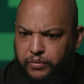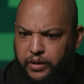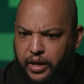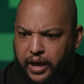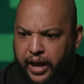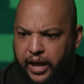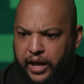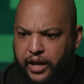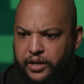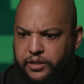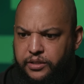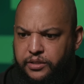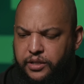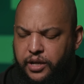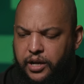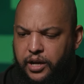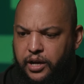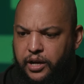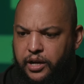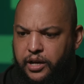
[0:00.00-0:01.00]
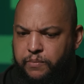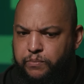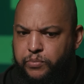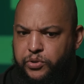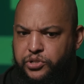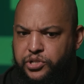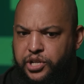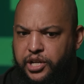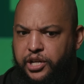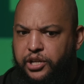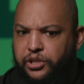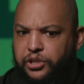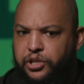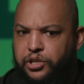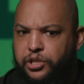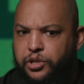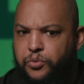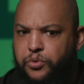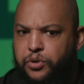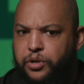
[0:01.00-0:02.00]
And in
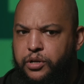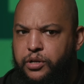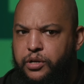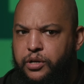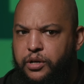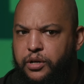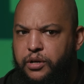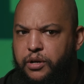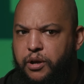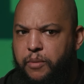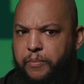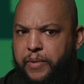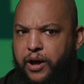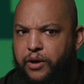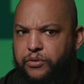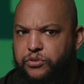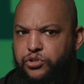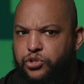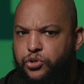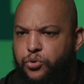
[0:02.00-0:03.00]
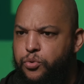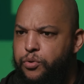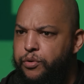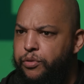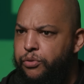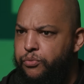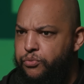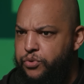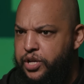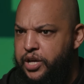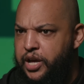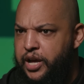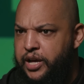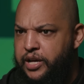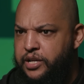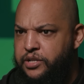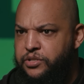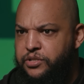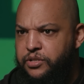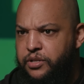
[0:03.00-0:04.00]
particular, there were about 2 or 3
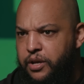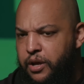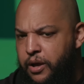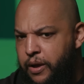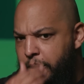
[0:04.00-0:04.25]
guys